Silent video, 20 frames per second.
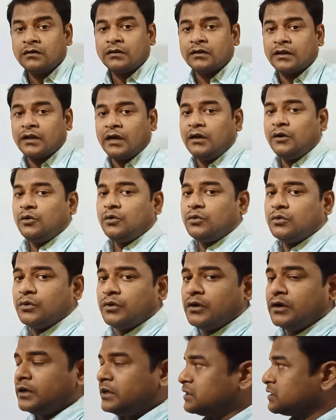Now we
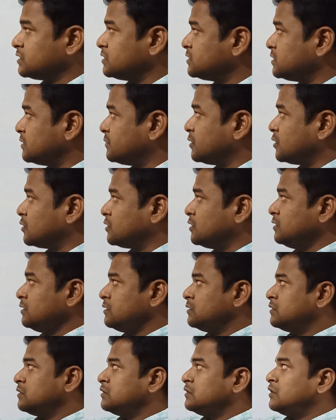will discuss about the
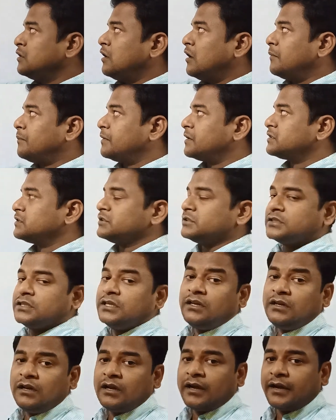operations
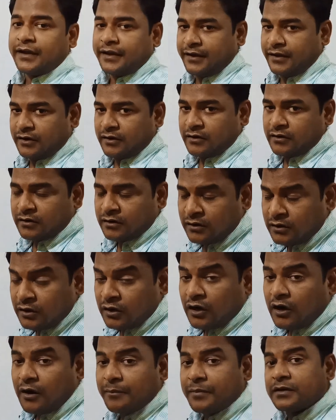in error.
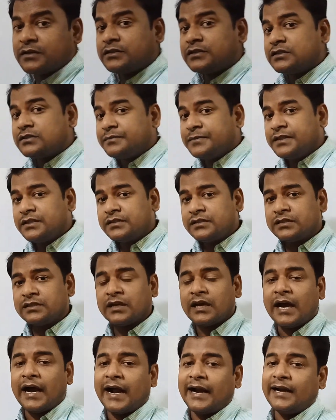Operations means
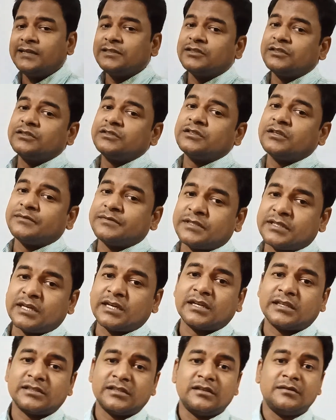addition,
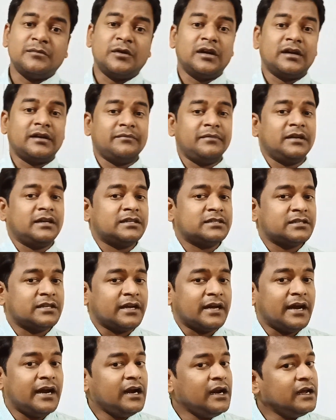subtraction, multiplication
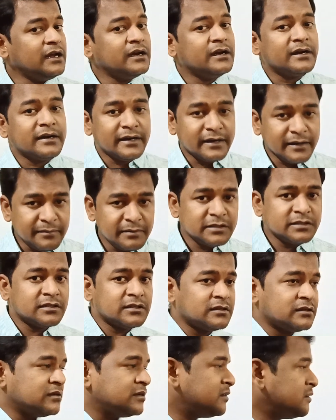and
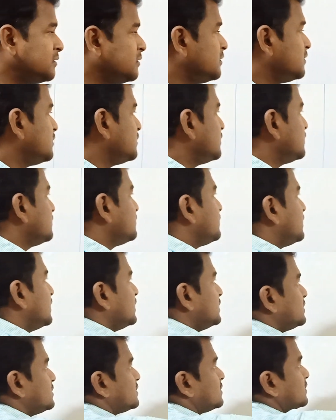division.
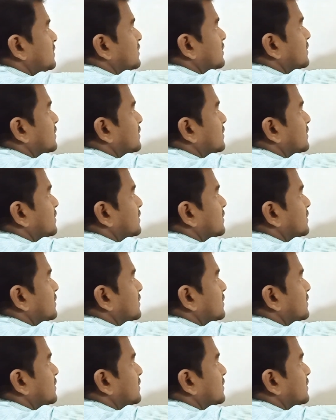First,